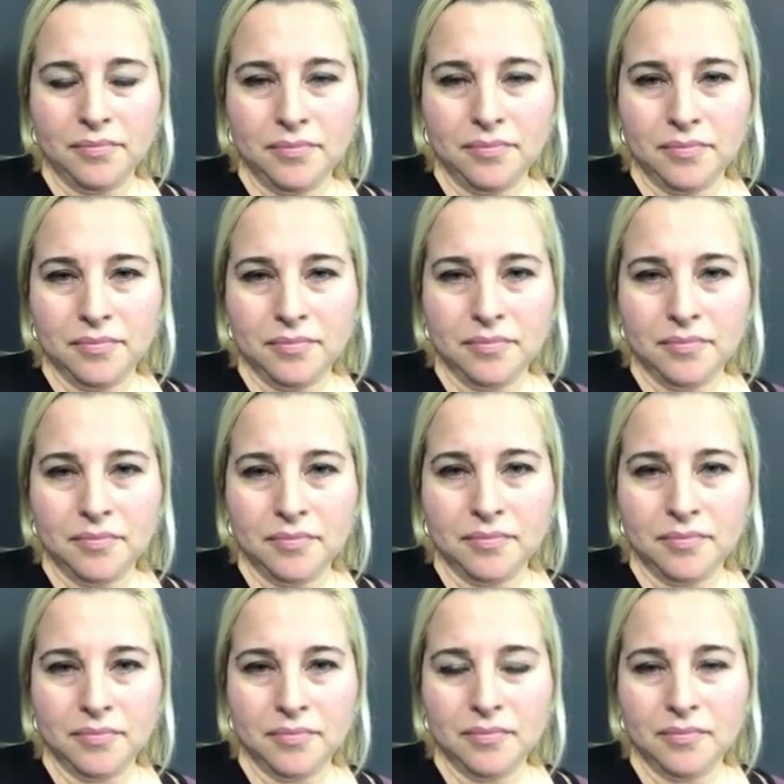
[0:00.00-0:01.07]

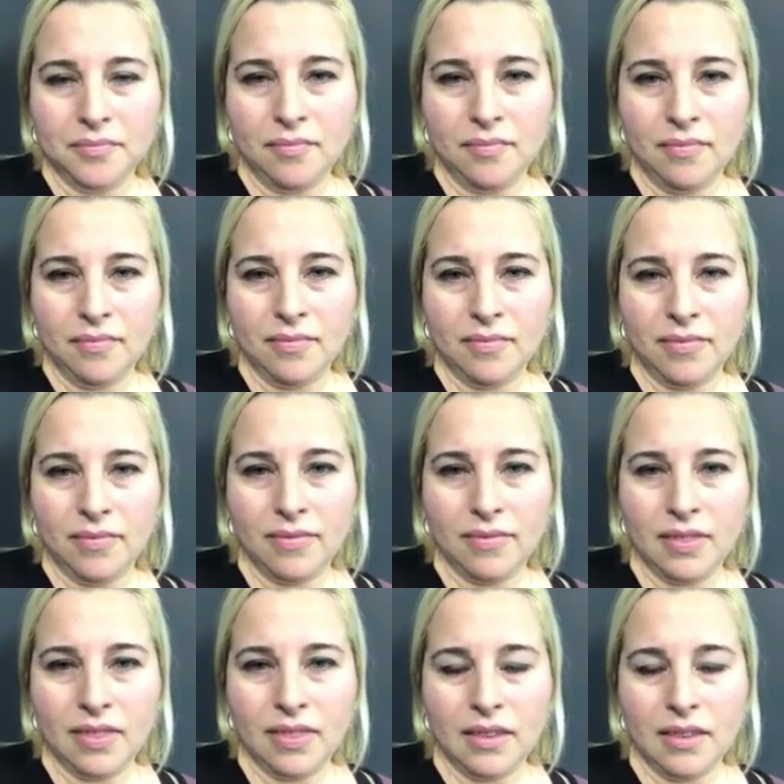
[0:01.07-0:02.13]

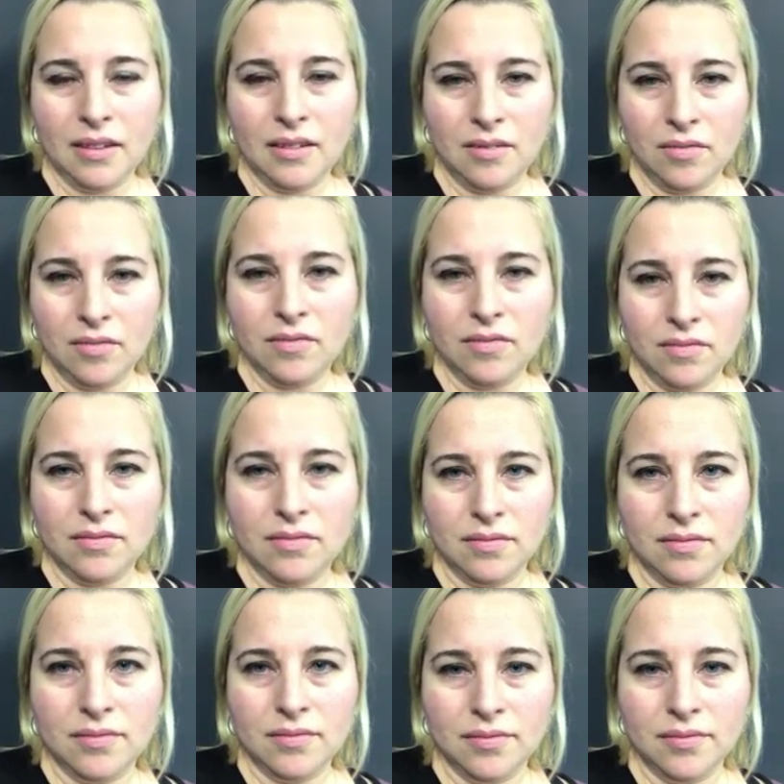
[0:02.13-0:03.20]

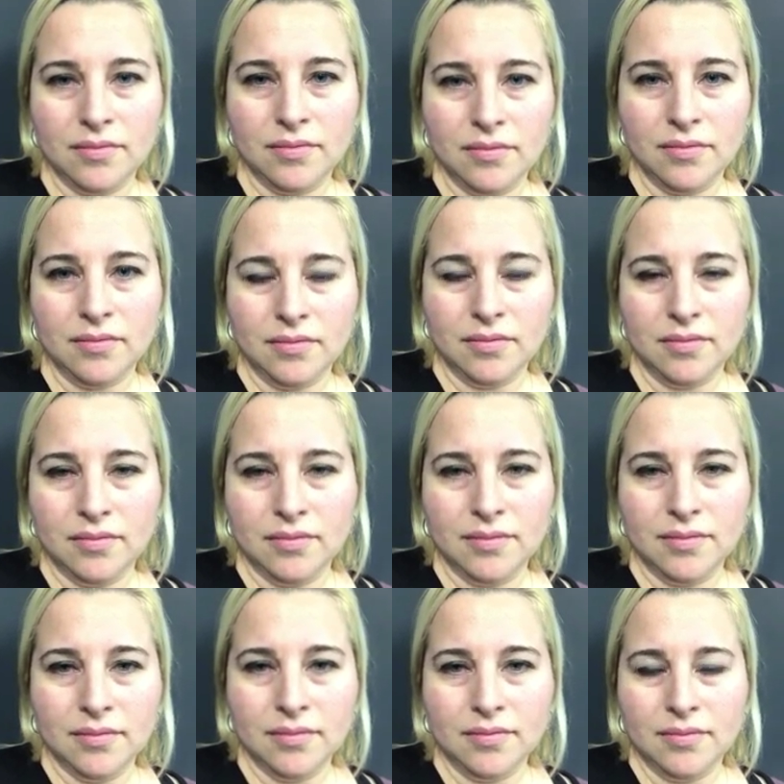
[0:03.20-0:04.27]

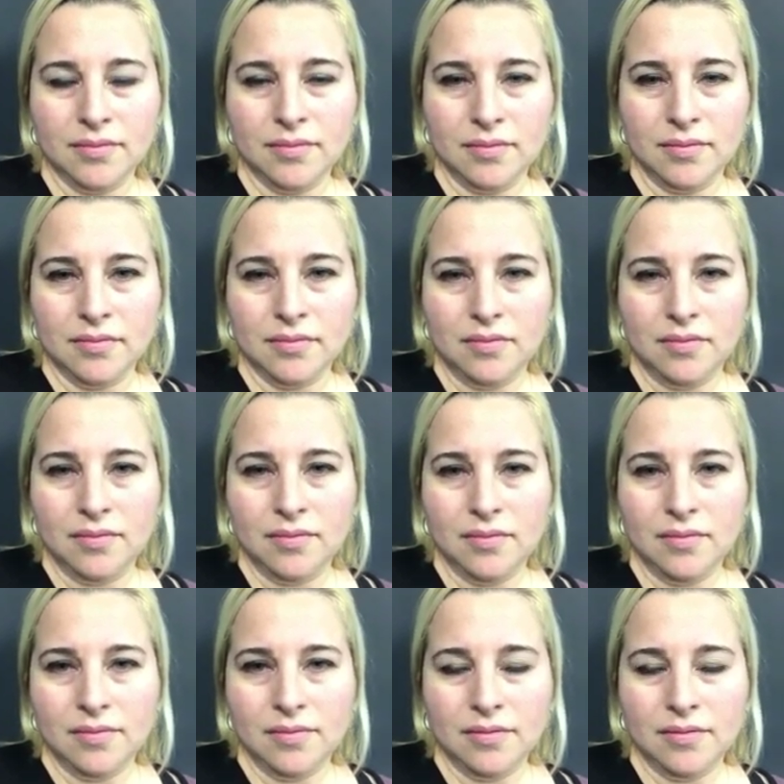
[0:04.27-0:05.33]

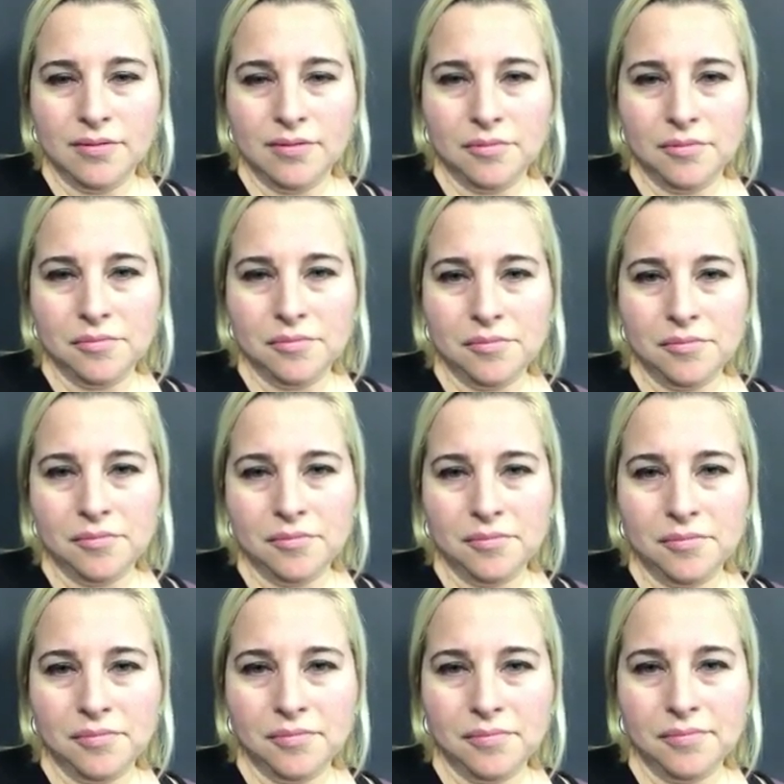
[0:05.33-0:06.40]

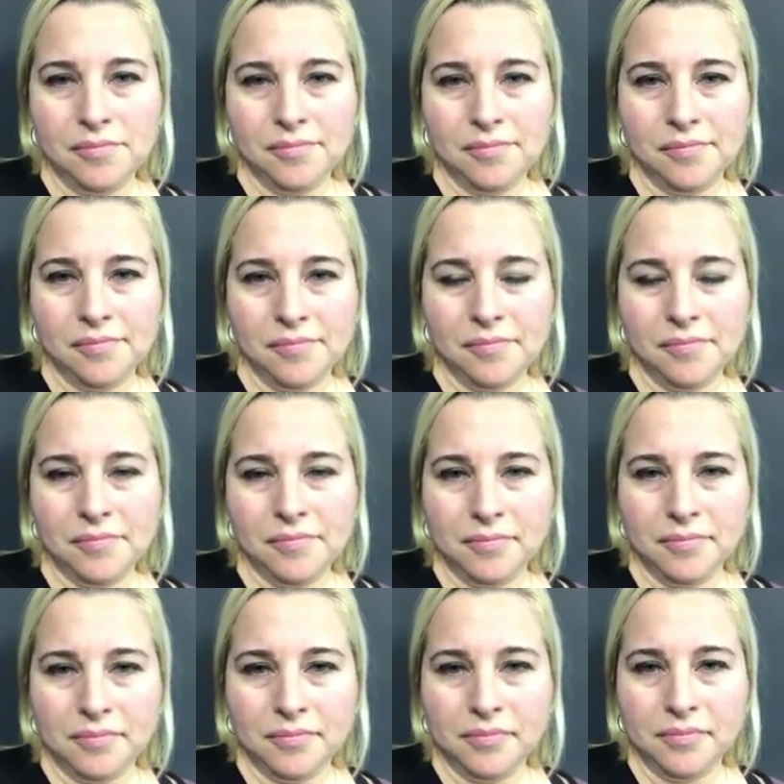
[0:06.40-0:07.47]

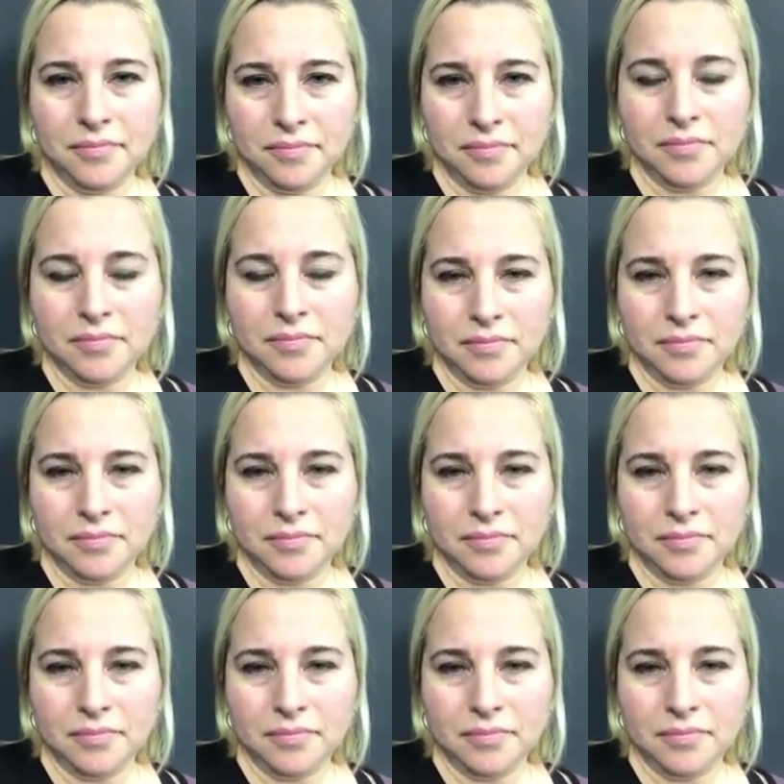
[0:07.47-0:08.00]
(not speaking)